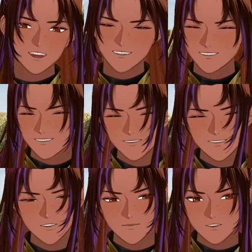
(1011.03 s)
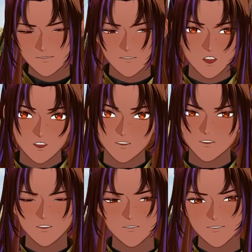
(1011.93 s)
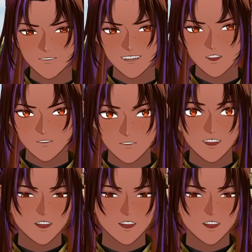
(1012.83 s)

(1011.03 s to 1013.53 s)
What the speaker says: the debuffs are no slouch.